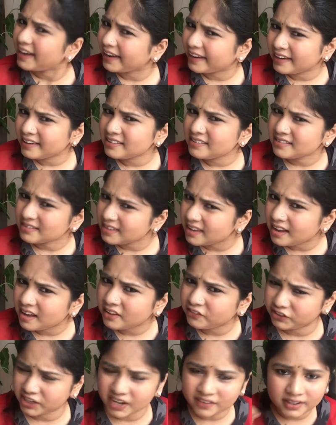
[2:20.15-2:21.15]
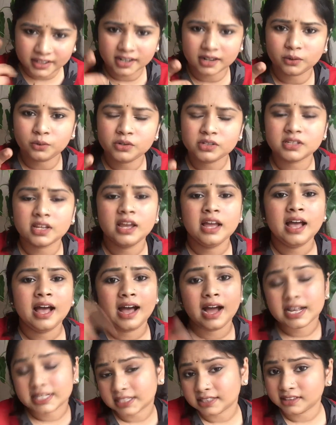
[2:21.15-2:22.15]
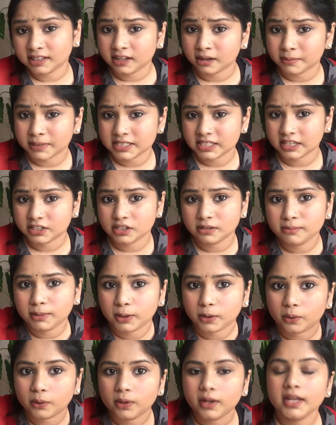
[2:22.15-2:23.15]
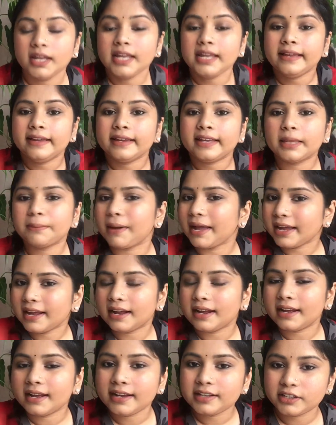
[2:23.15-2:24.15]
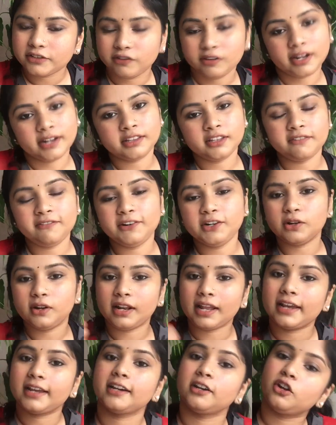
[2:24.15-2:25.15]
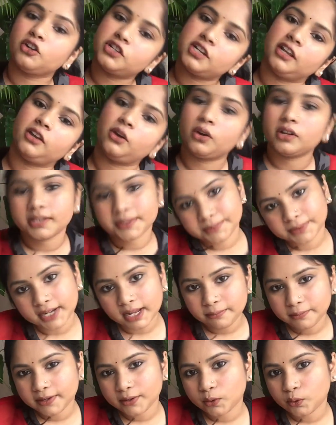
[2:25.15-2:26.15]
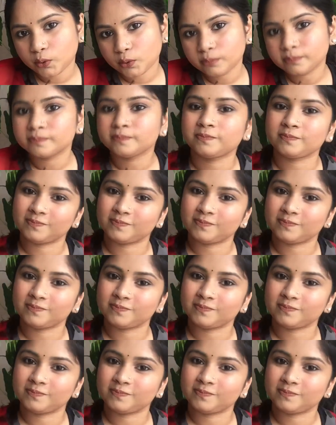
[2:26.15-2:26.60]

I guess, yeah. If you have any doubts, ask in the comment section below. Okay, bye guys. If you like the video, like, share, subscribe.